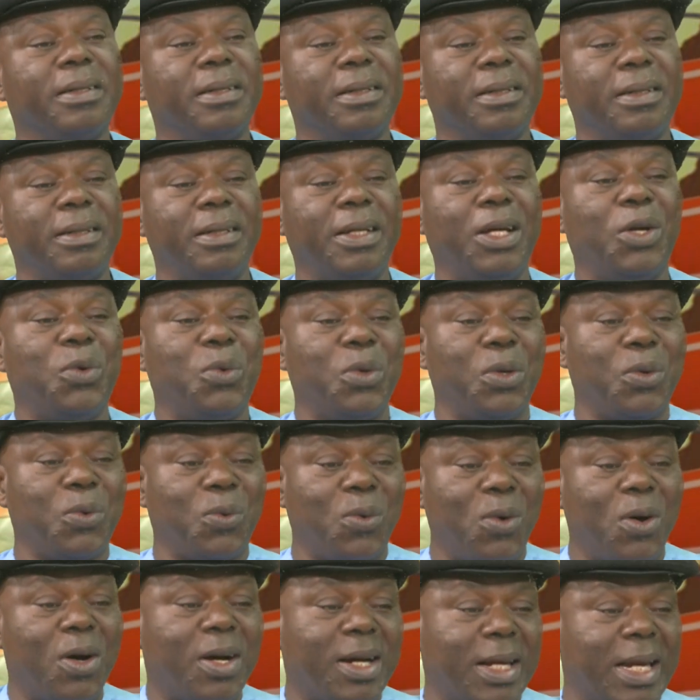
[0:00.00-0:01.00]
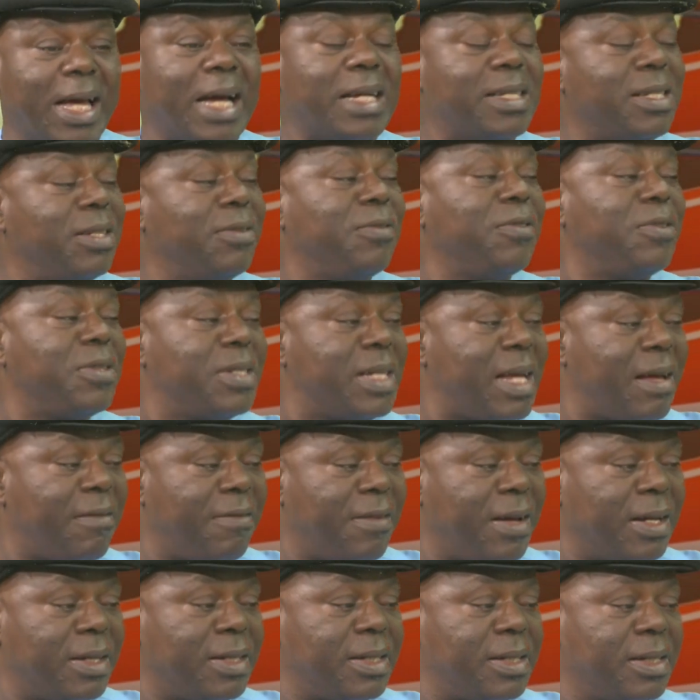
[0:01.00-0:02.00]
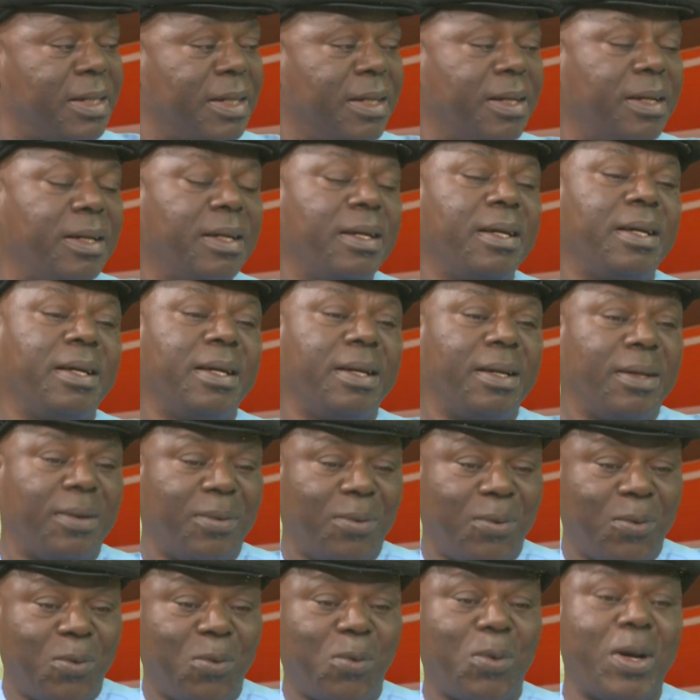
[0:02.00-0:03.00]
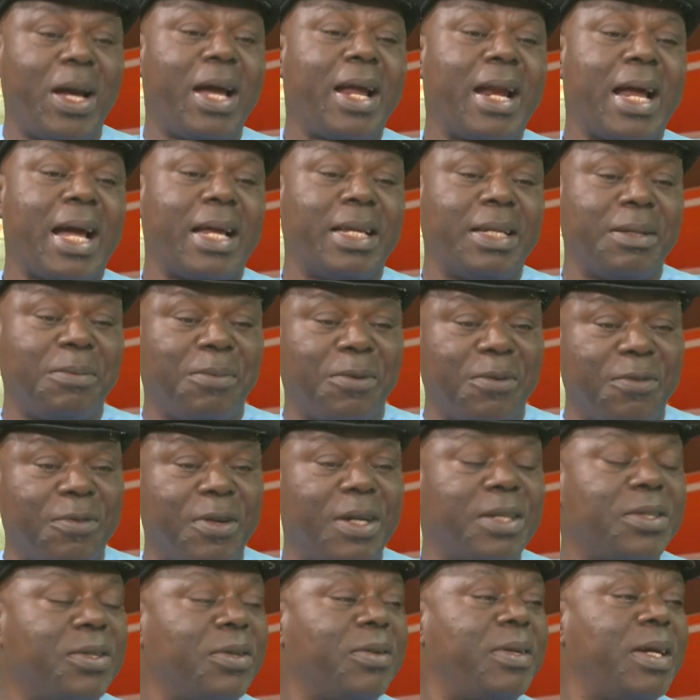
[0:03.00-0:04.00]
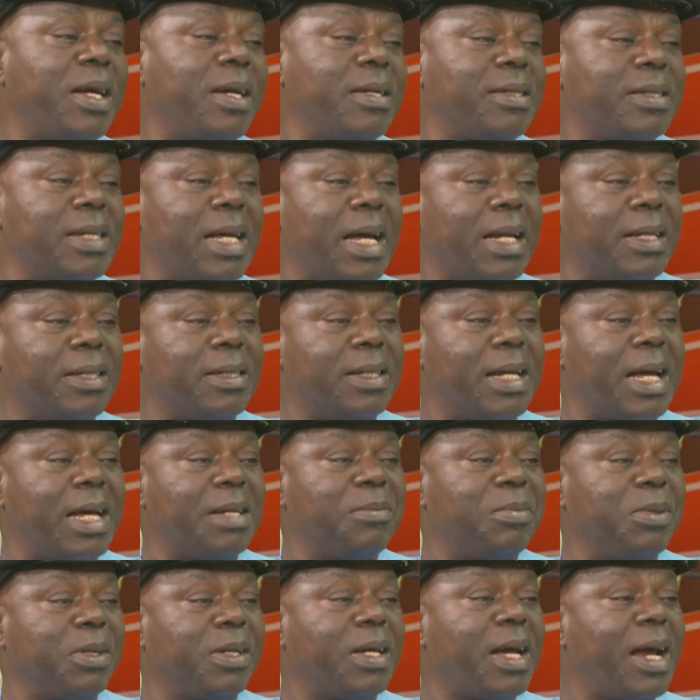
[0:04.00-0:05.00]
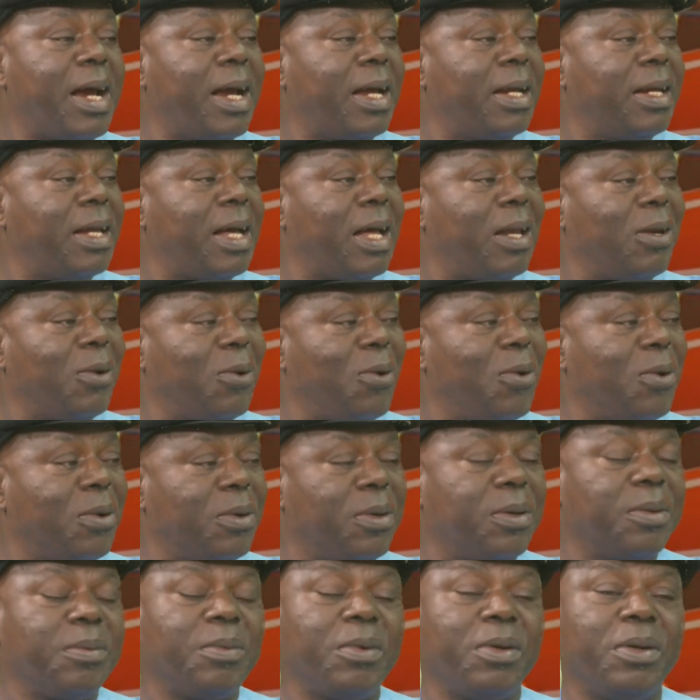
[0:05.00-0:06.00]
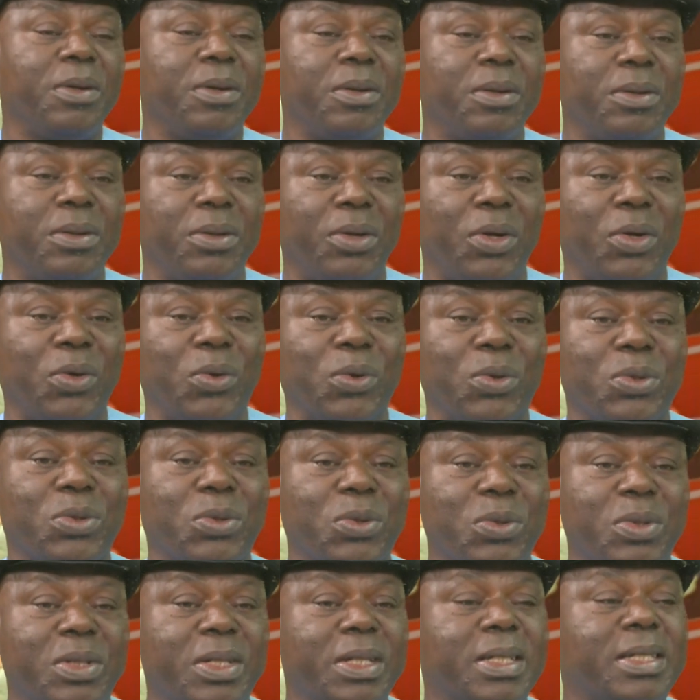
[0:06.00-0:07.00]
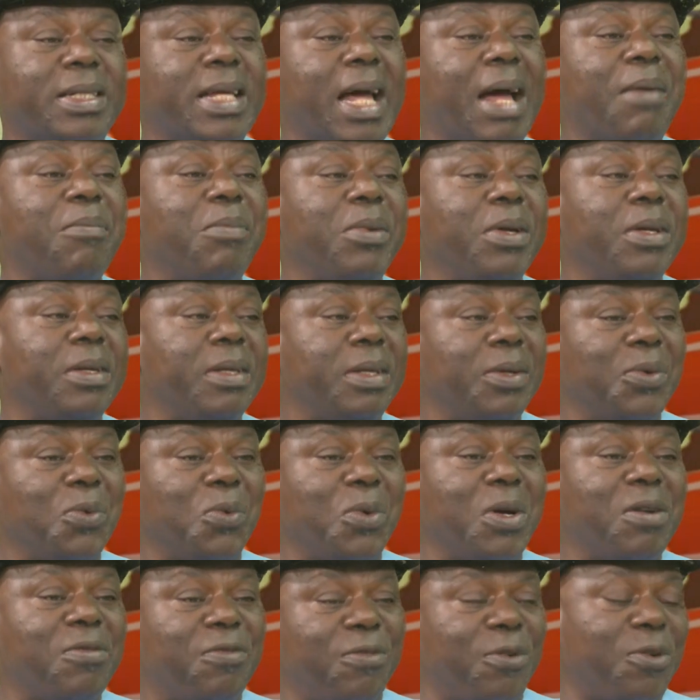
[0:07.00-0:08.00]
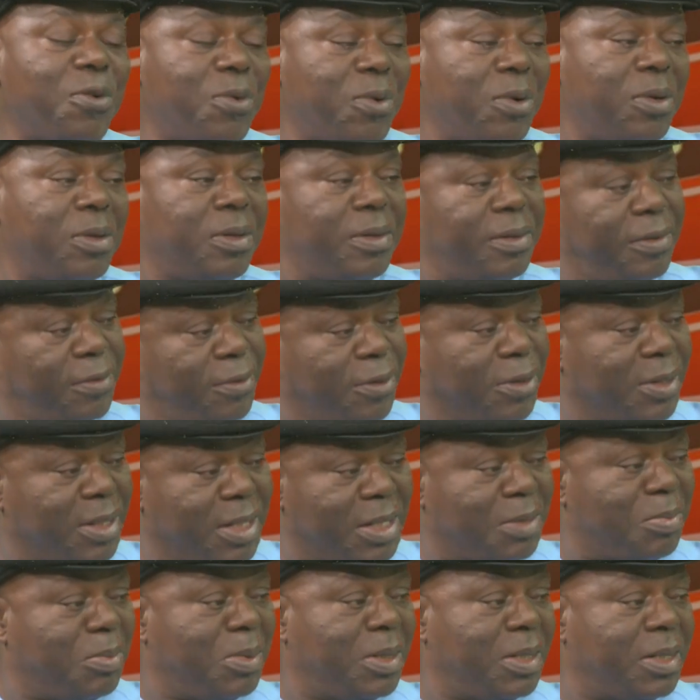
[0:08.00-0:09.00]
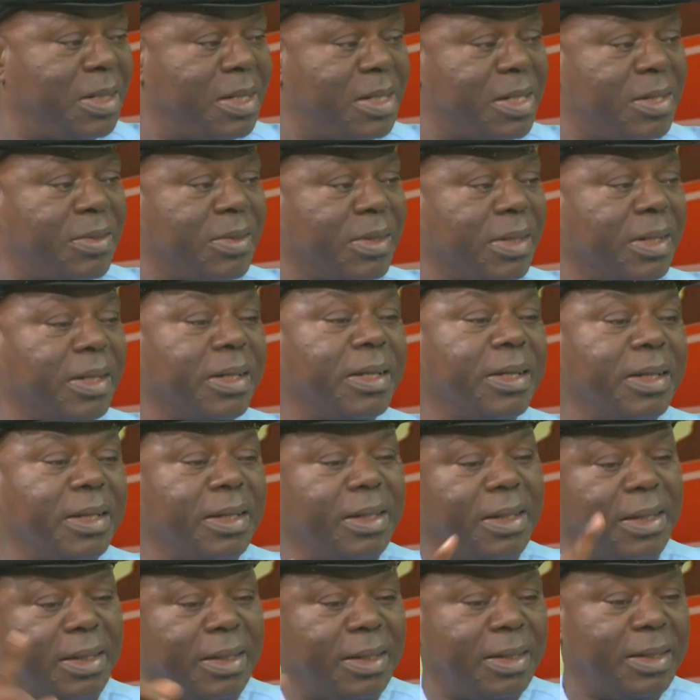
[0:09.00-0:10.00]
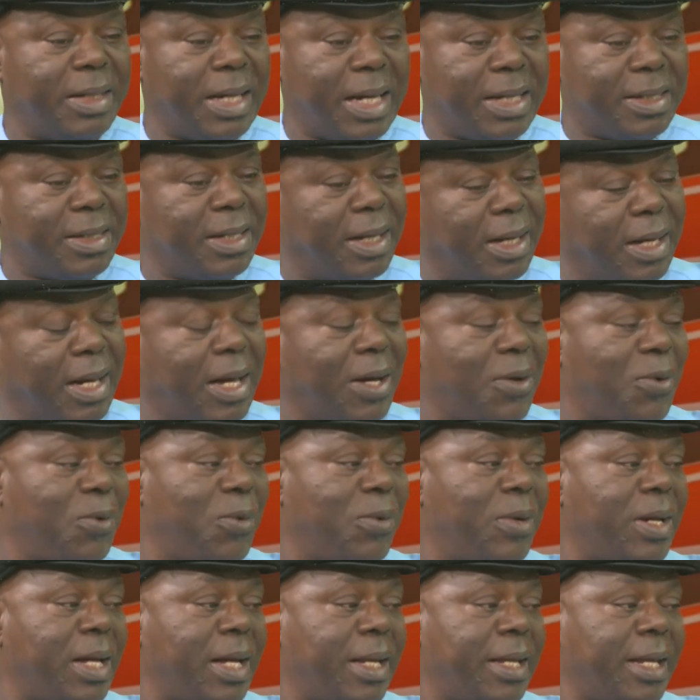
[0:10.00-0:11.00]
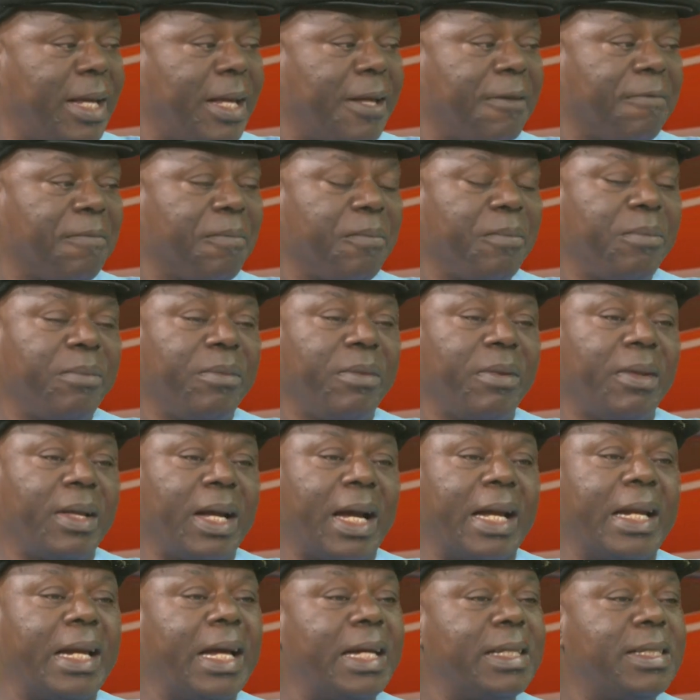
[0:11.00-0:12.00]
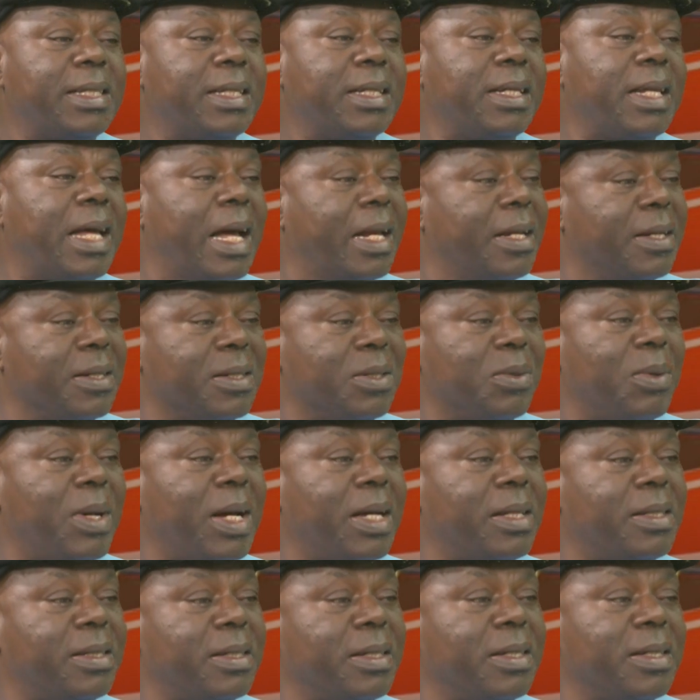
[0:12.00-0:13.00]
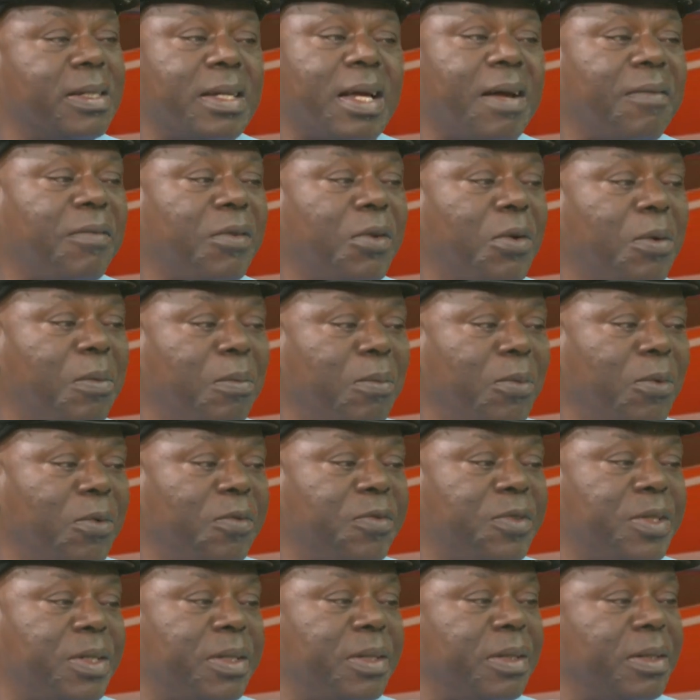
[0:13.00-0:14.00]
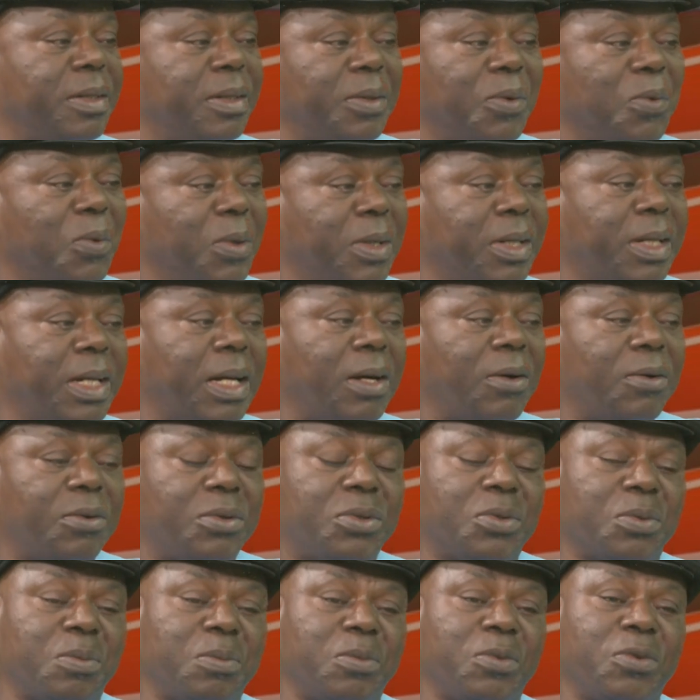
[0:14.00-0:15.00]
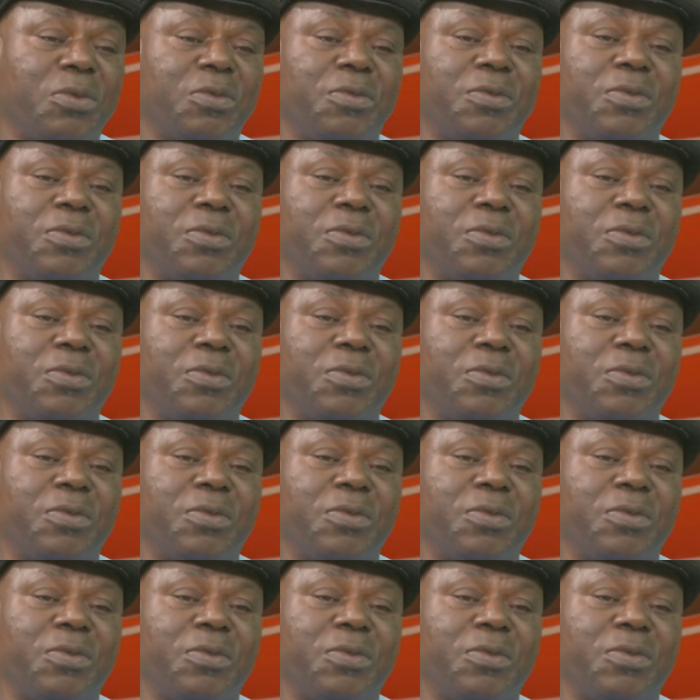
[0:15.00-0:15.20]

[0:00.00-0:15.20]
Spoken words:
They will work like civil servants. Where are the professionals that have been carried along, you know, to determine the way forward for this ministry? There's a lacuna there. And I think that is why things have not moved the way they ought to move.